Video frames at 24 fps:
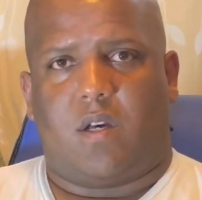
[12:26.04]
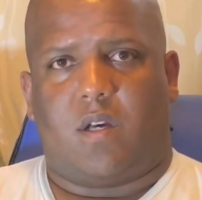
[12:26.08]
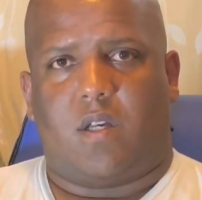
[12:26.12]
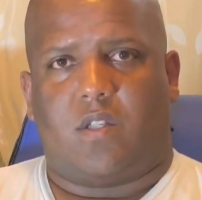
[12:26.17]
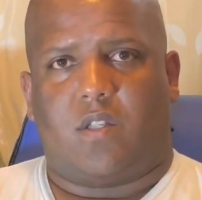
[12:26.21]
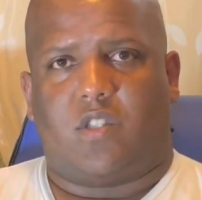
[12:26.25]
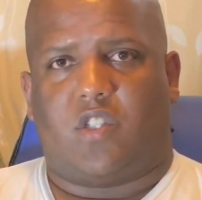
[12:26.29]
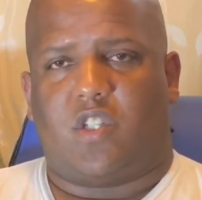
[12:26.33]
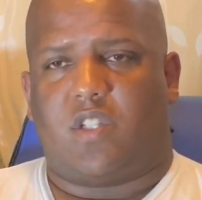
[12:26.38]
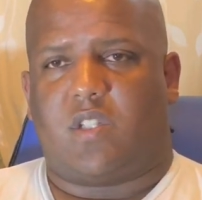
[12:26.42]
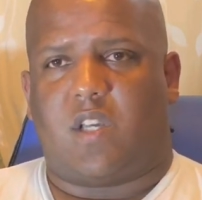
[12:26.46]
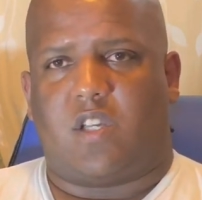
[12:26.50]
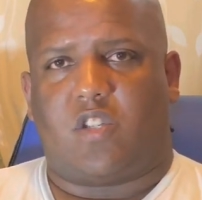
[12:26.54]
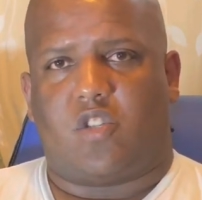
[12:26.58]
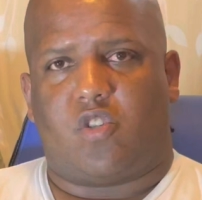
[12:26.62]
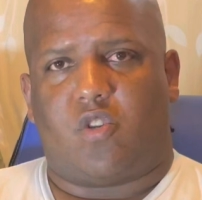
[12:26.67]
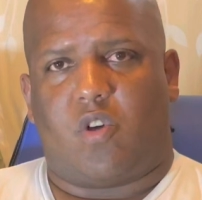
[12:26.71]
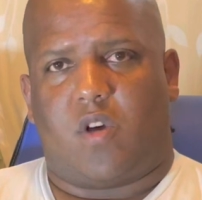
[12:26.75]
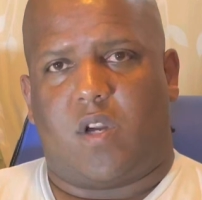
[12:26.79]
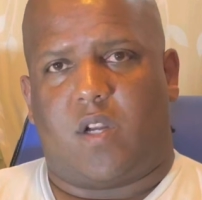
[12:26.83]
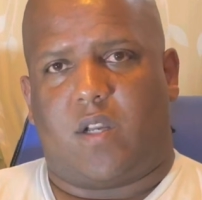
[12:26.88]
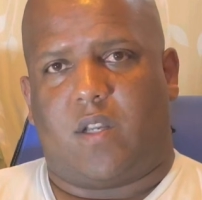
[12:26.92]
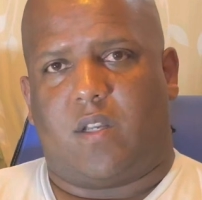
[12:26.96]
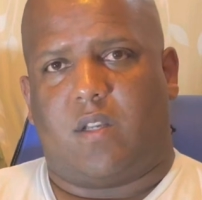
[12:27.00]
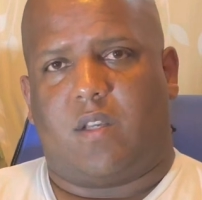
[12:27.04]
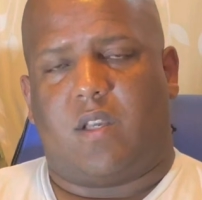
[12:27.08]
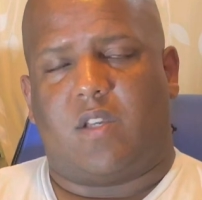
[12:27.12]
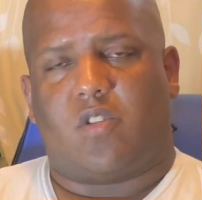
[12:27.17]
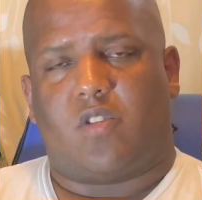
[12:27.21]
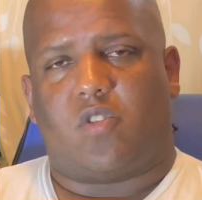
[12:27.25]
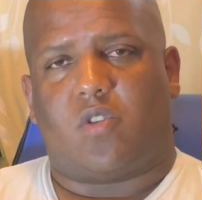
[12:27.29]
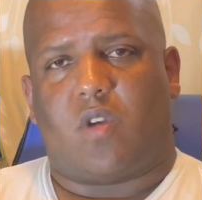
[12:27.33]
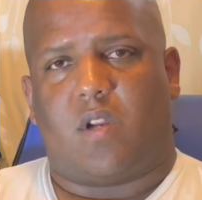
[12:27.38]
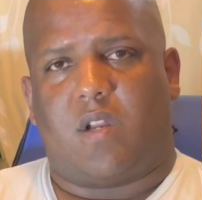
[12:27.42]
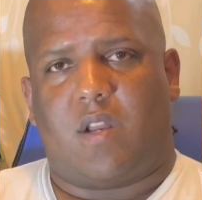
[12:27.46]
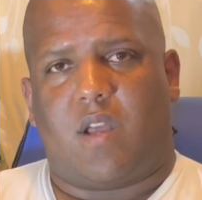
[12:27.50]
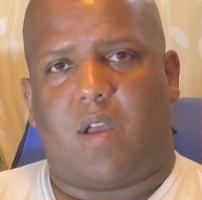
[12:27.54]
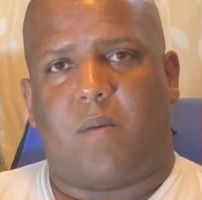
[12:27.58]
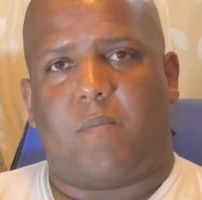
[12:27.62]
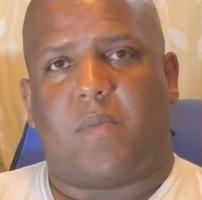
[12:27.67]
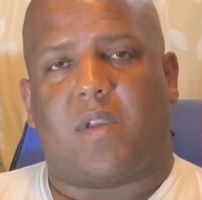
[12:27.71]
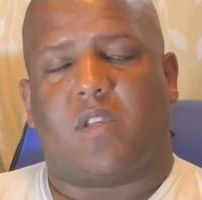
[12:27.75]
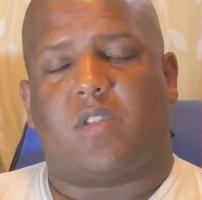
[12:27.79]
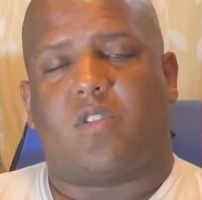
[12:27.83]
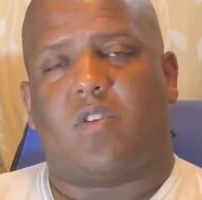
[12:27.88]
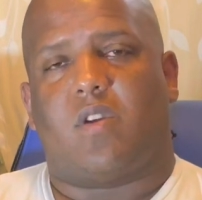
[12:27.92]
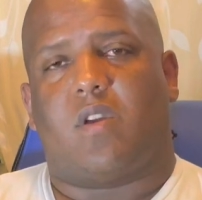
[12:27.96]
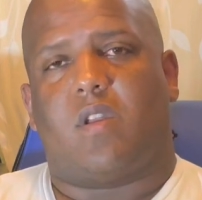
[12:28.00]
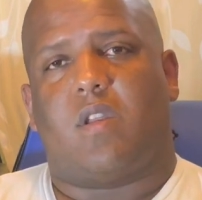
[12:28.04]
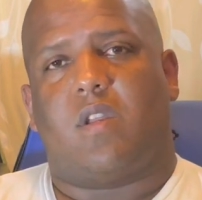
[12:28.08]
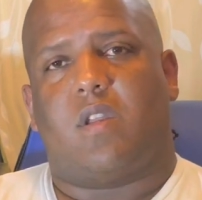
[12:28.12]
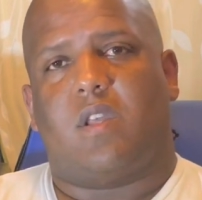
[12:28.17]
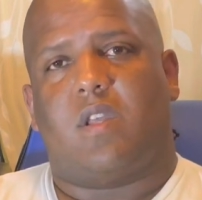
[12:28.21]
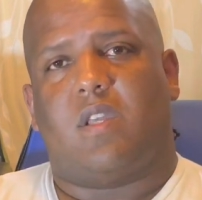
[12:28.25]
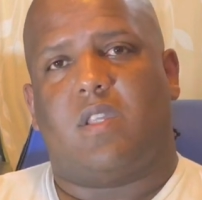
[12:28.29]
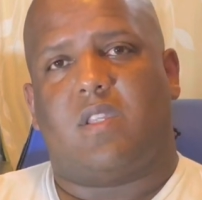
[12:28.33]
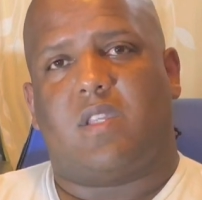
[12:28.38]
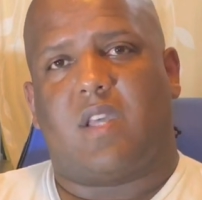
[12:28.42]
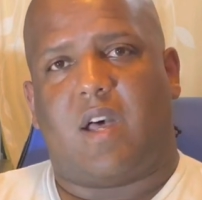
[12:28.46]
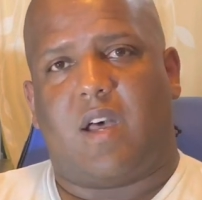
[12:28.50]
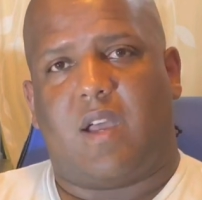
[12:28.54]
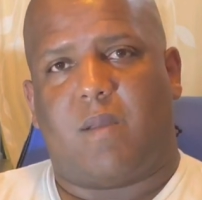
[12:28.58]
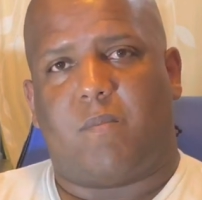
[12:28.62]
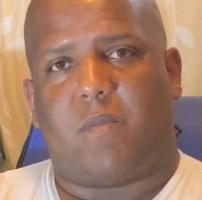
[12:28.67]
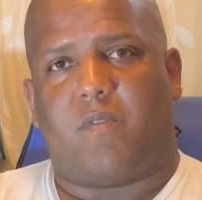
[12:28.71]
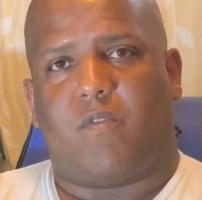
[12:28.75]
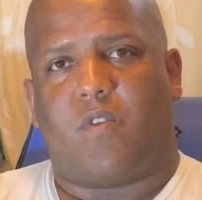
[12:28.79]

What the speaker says: just get started. Get started now, because you're gonna need time.